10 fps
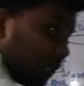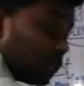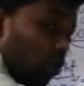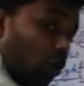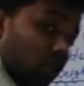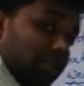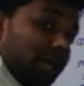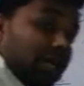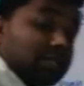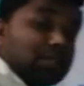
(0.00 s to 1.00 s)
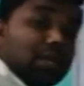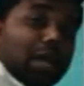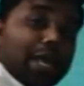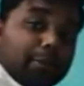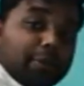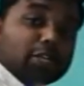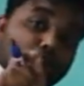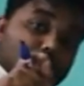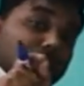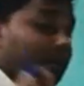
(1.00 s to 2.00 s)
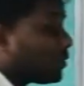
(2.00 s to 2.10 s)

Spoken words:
earth, I repeat, on the